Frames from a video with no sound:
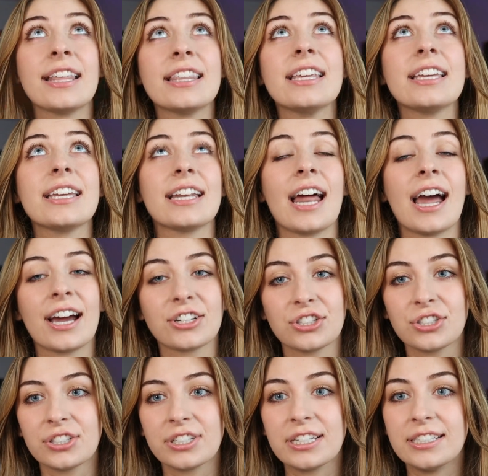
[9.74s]
I think it
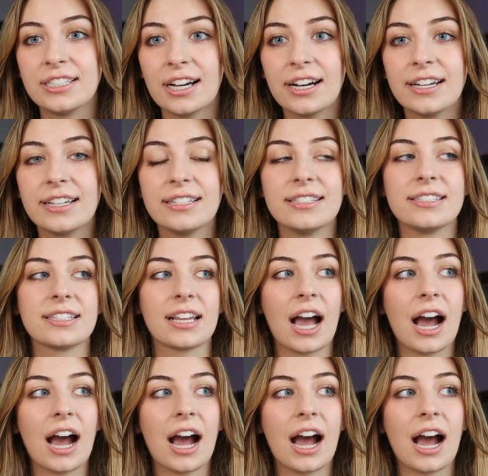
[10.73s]
actually does